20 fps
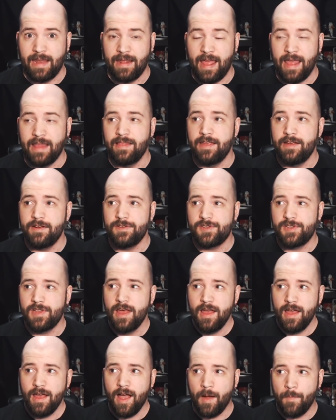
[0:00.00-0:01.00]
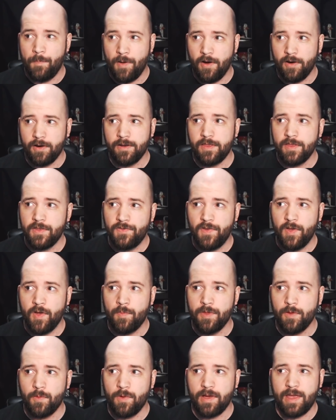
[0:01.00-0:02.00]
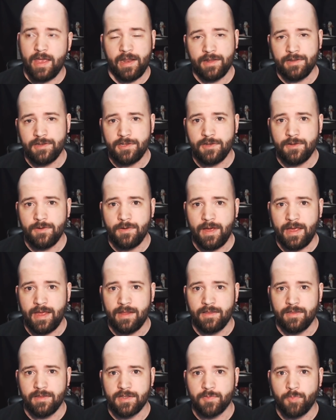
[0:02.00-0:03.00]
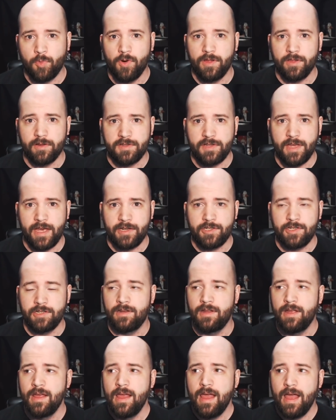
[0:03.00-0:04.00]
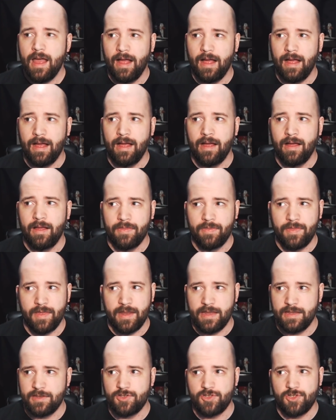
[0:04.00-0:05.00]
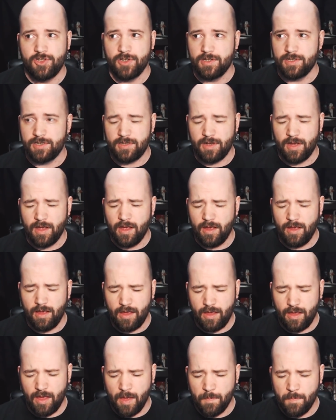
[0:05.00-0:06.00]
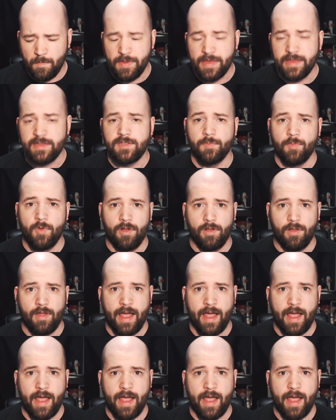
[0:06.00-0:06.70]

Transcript: And there's a part of the film that we'll get into in the spoiler section that is just abysmal.